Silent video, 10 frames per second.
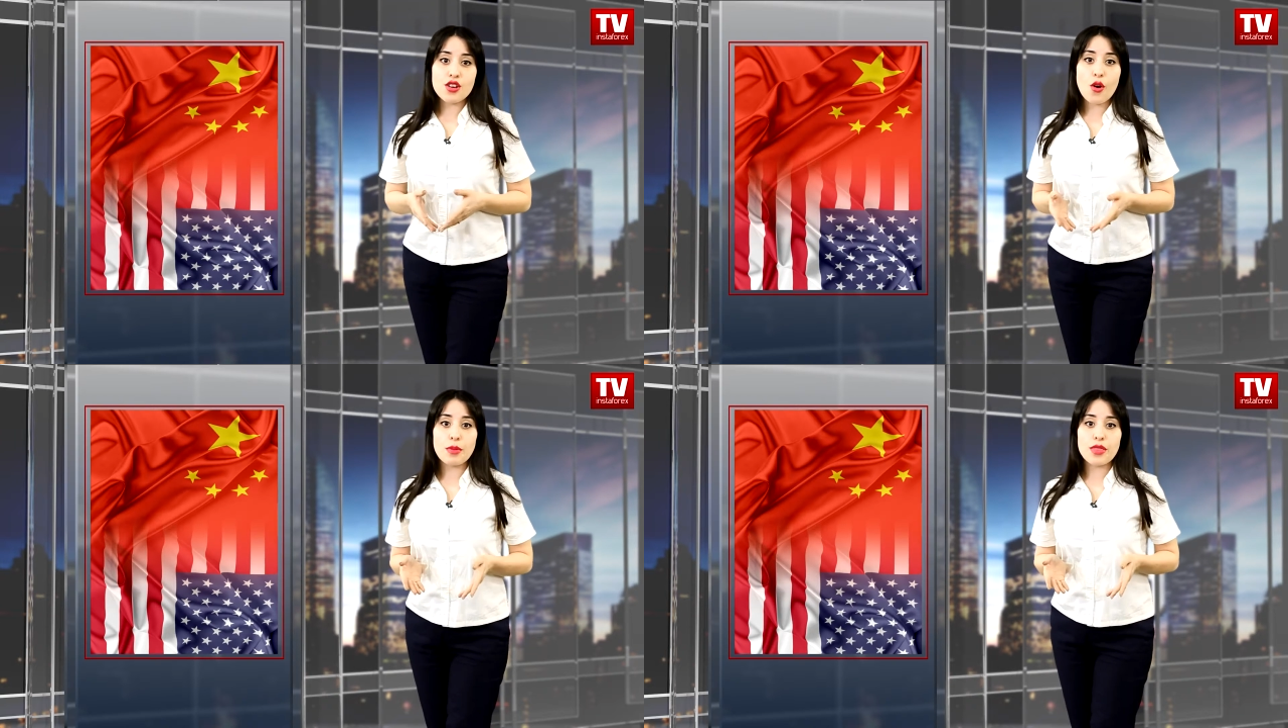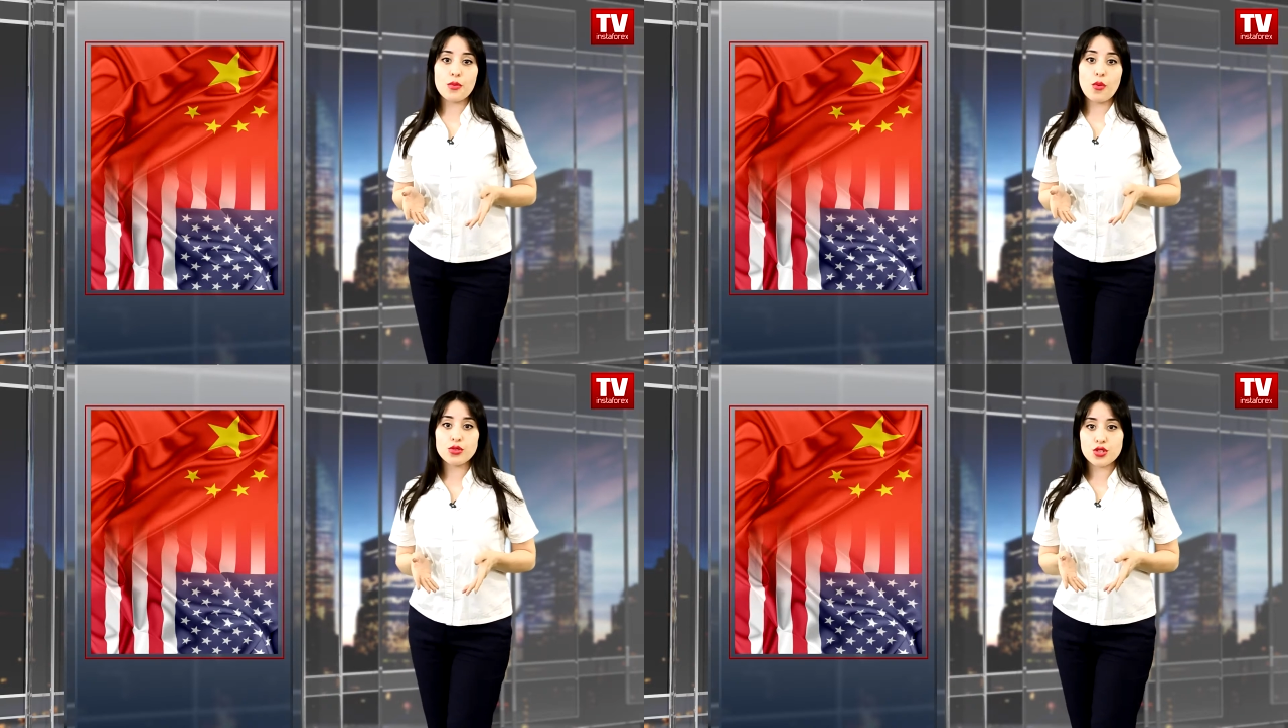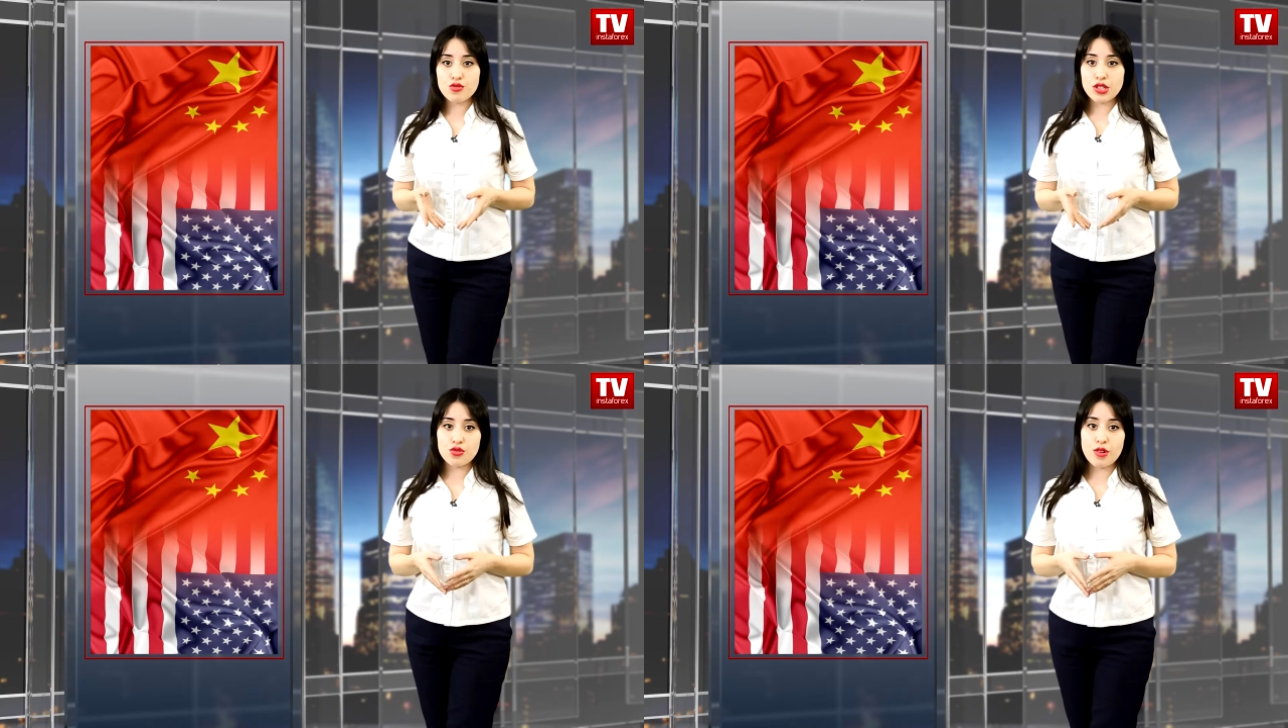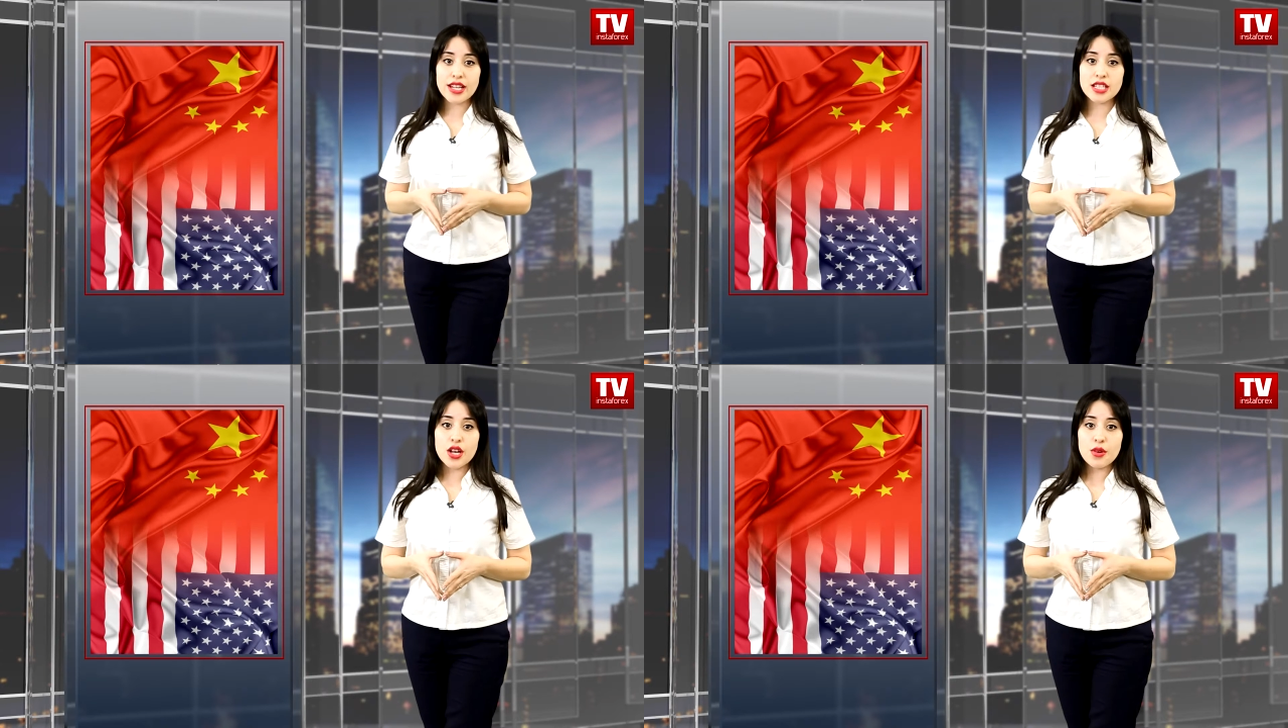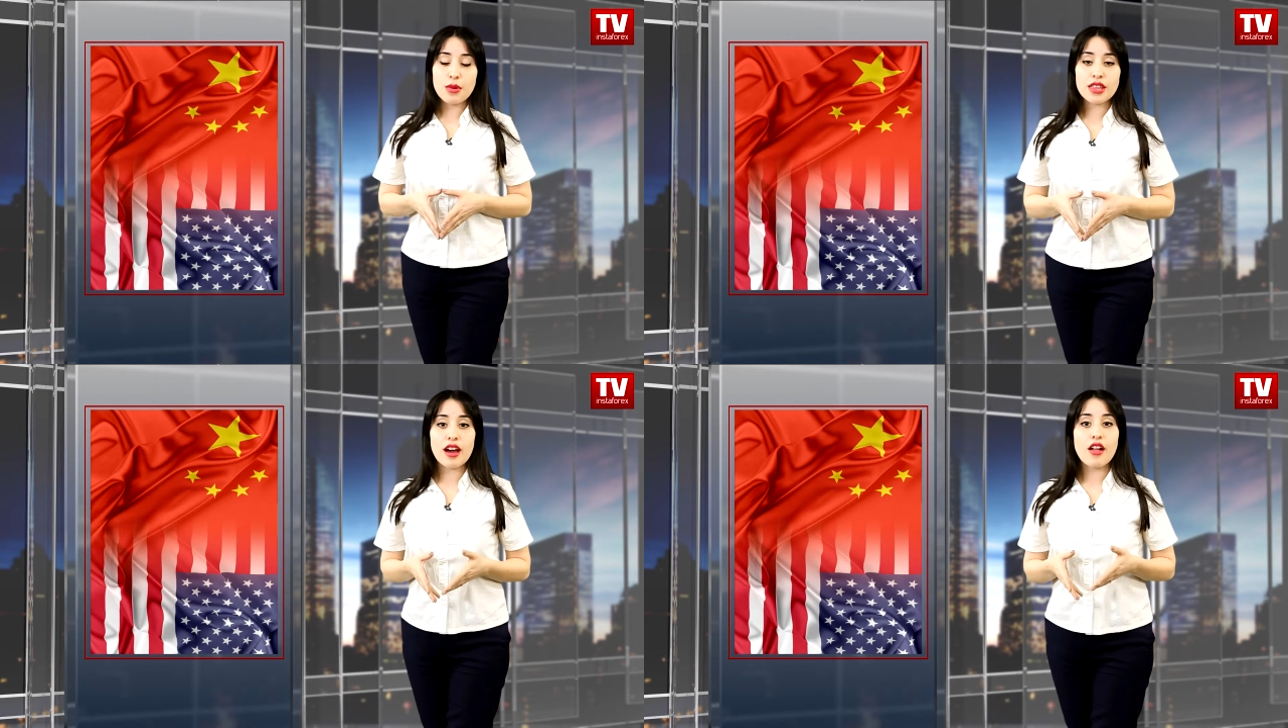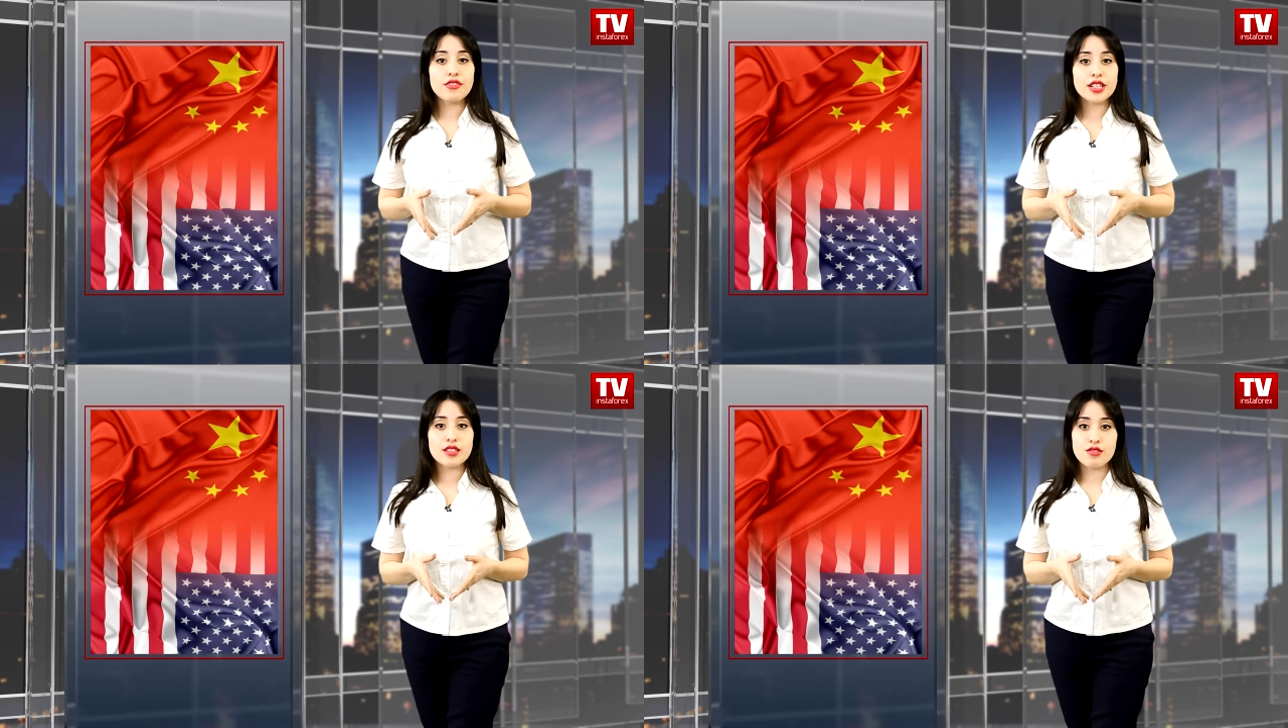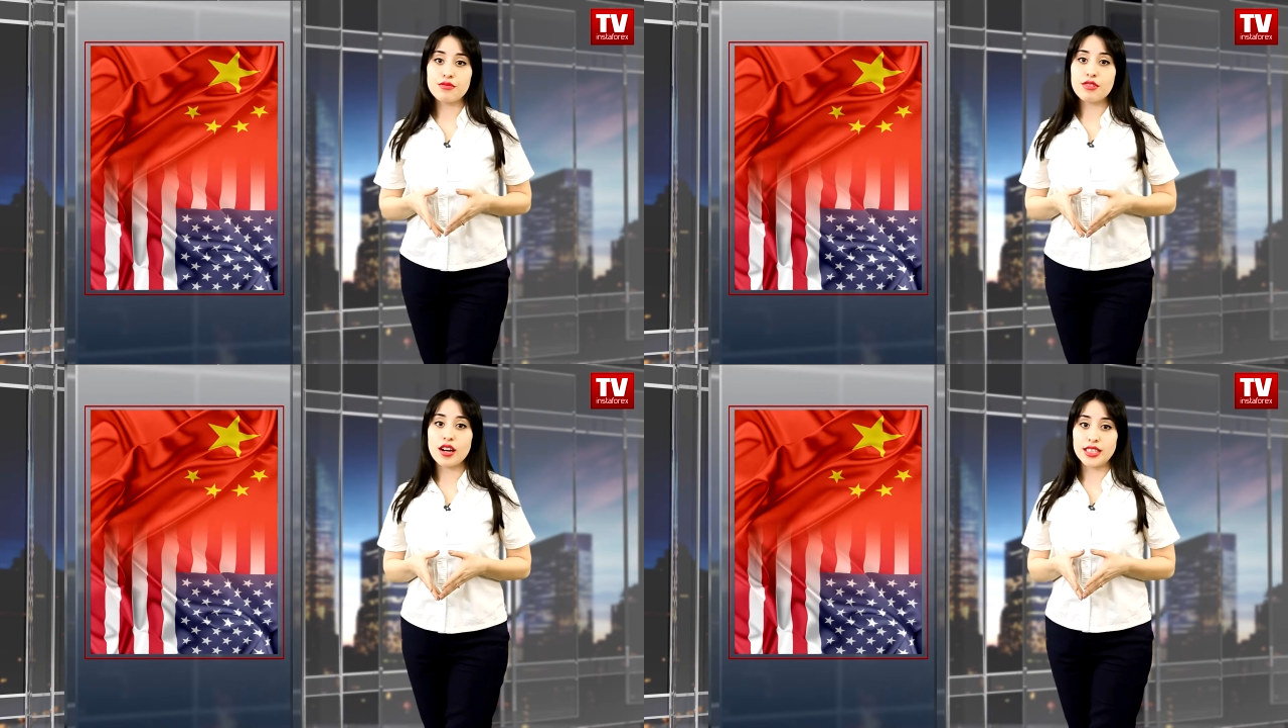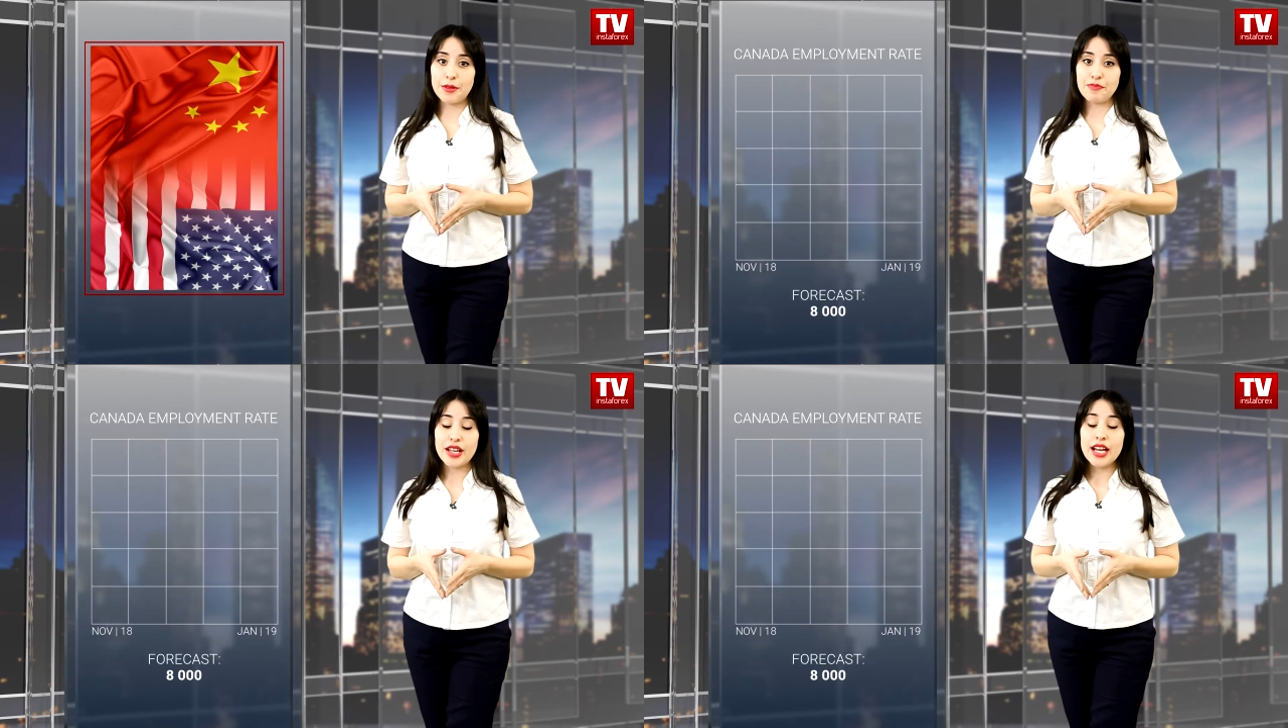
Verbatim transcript: to open the Wall Street trade with confidence on Friday.